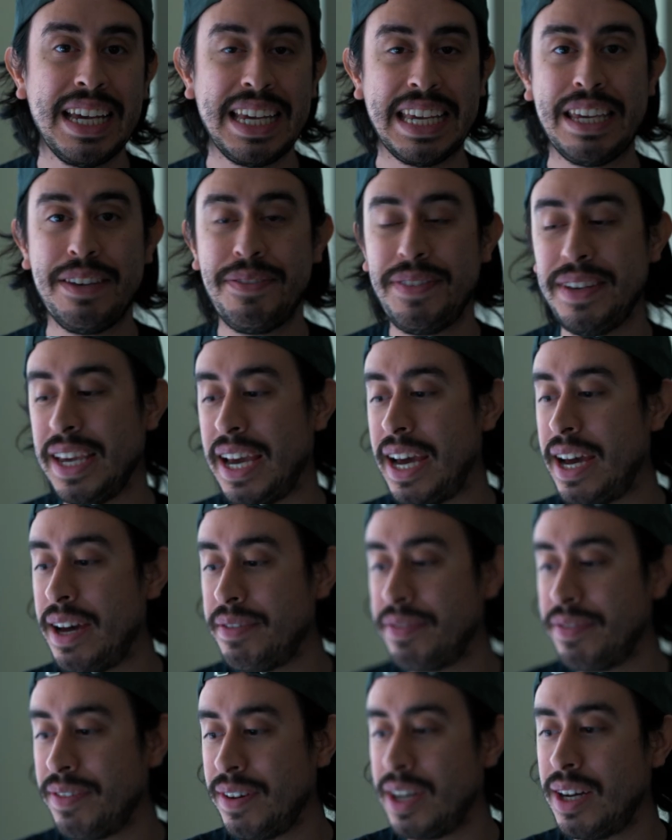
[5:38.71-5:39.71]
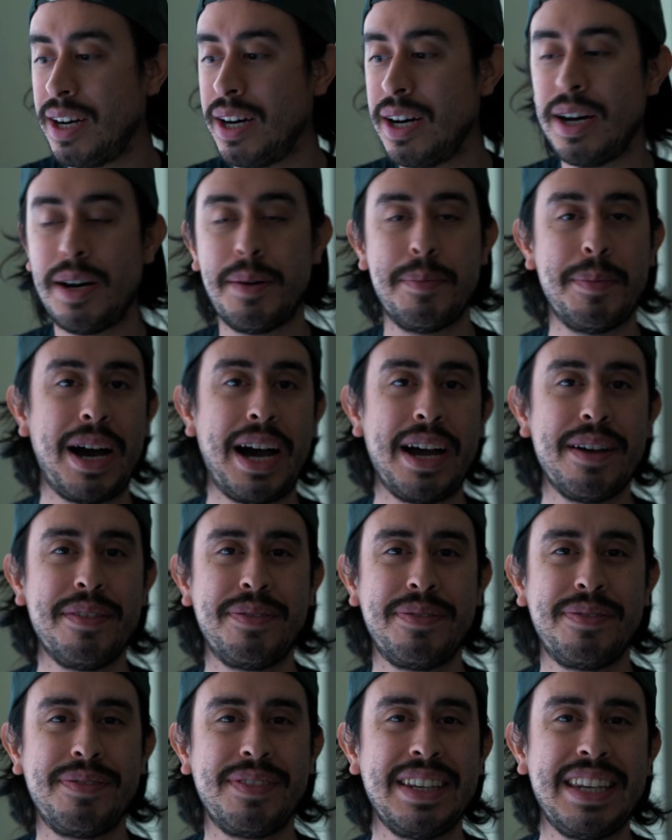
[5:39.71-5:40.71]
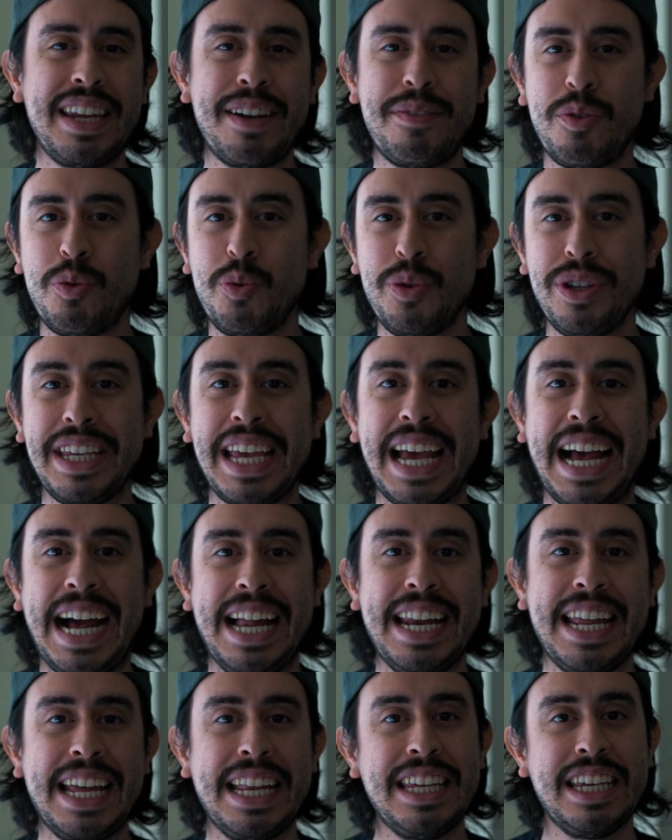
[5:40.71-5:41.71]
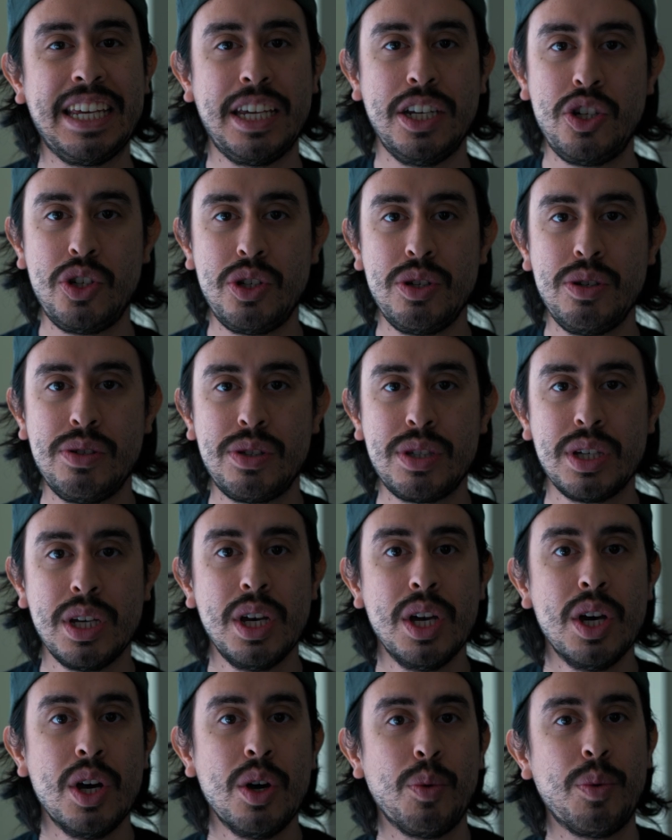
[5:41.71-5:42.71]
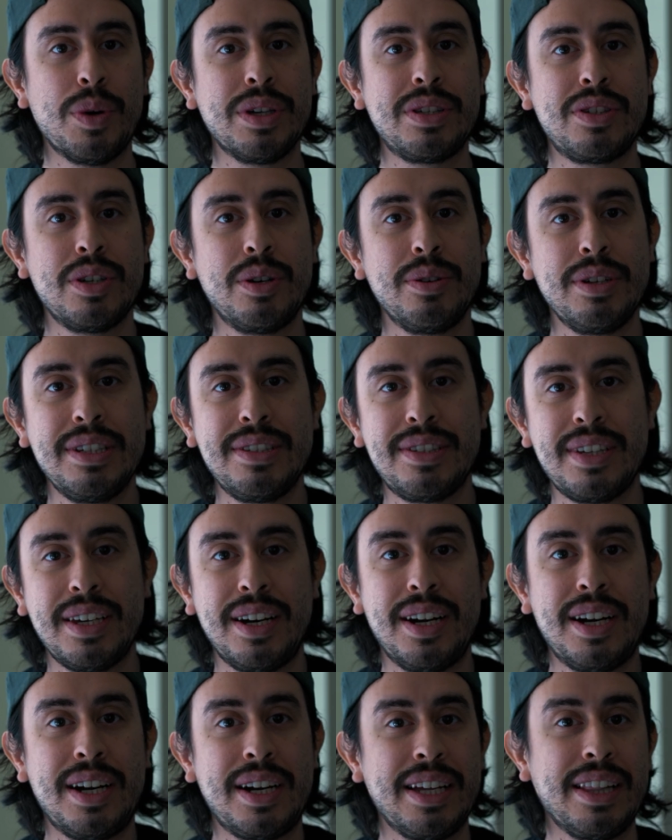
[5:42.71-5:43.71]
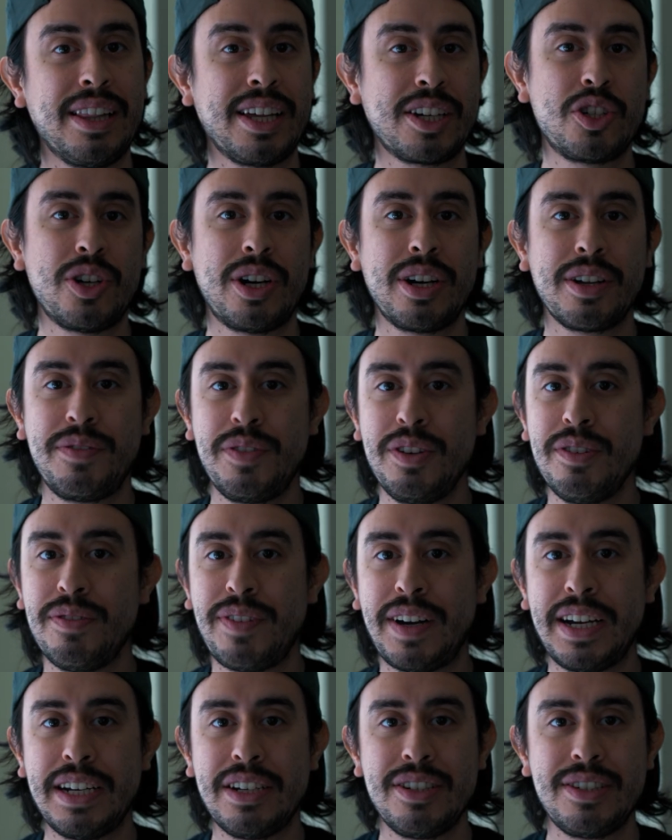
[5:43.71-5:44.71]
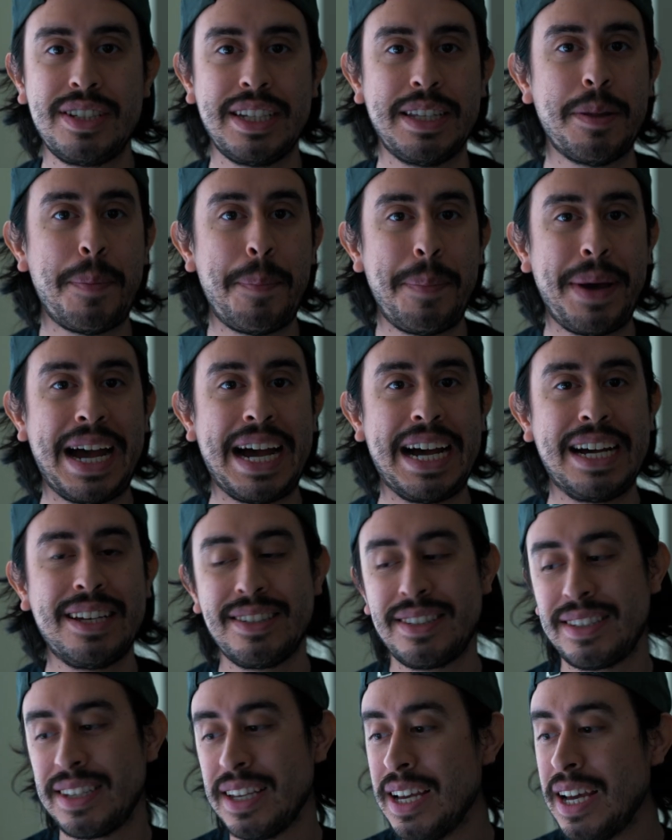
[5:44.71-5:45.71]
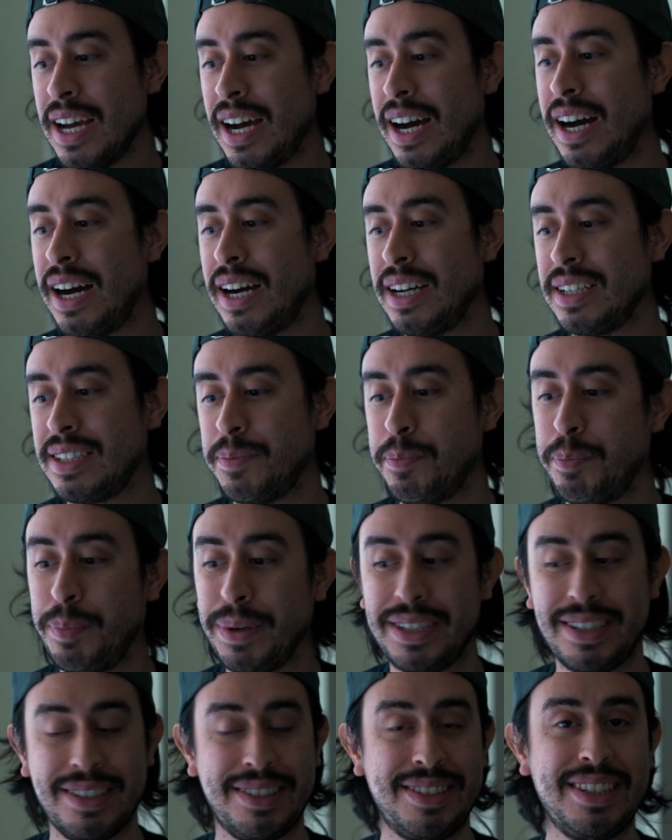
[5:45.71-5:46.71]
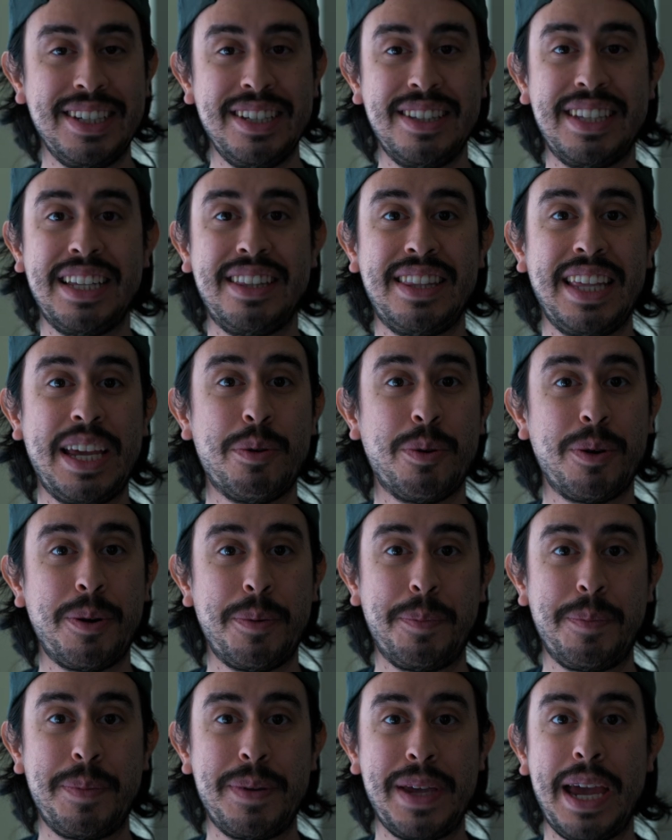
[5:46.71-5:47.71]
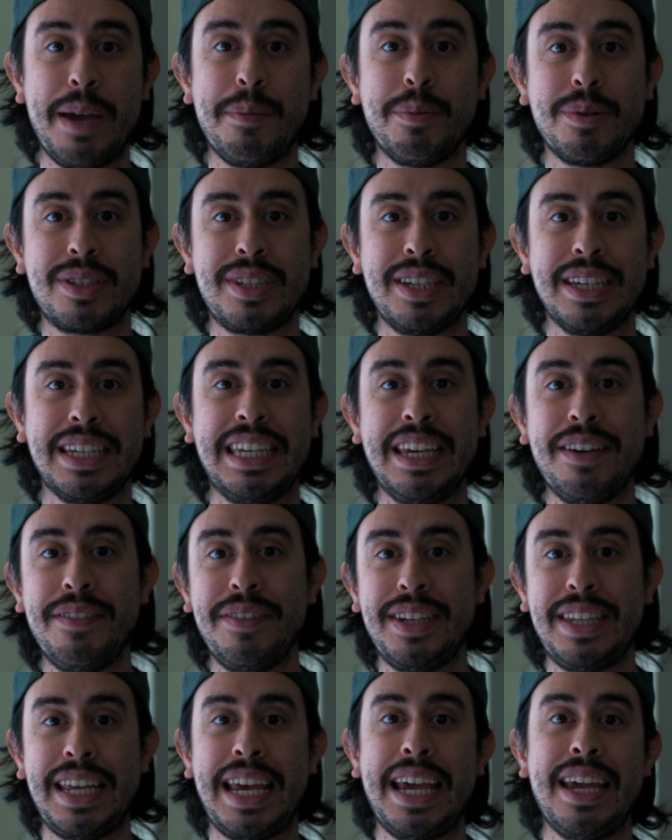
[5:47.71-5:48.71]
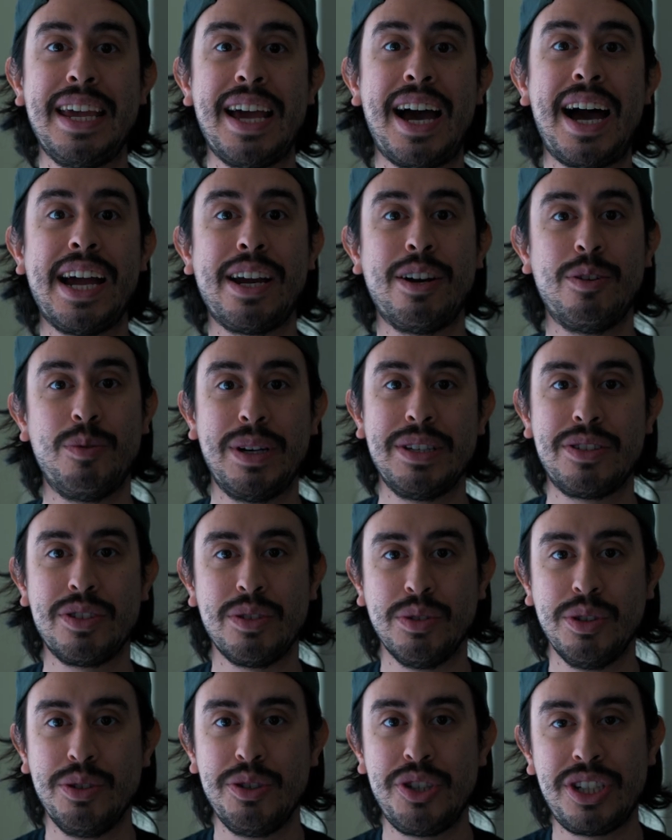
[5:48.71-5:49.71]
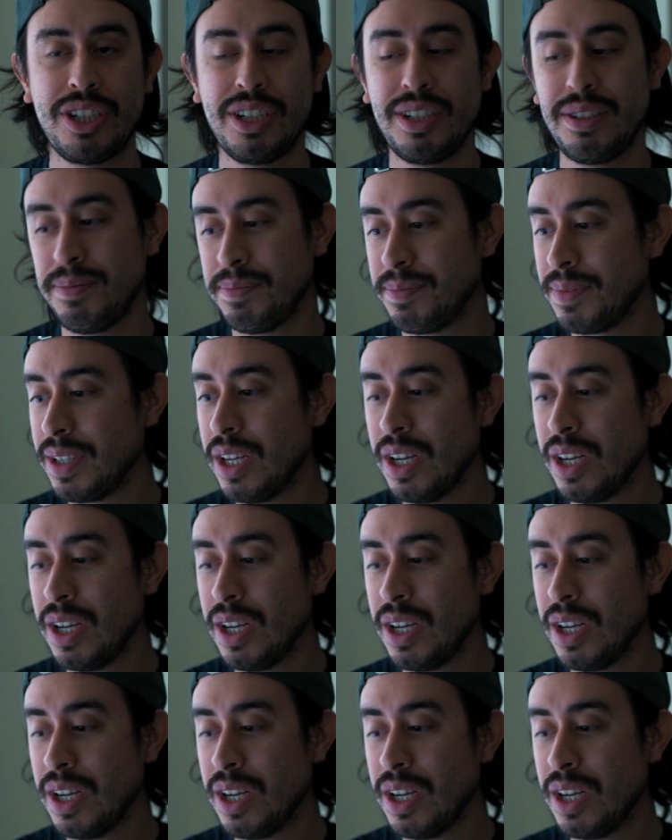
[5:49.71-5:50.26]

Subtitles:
EVF. I've never really had any issues with Sony's electronic viewfinders in the past, but to see that they were able to give it a higher resolution,